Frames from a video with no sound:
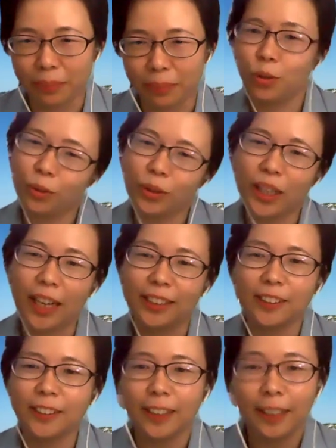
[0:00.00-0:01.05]
So then I
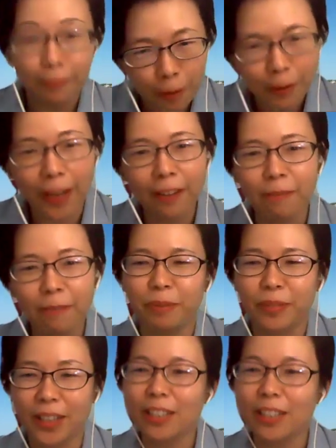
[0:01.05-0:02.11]
just say, okay,
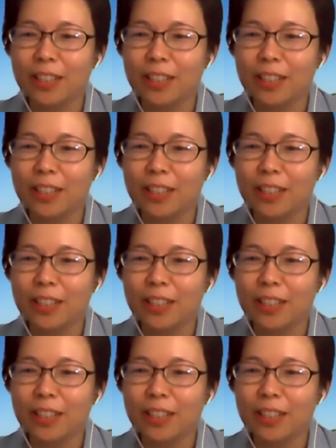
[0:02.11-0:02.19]
let's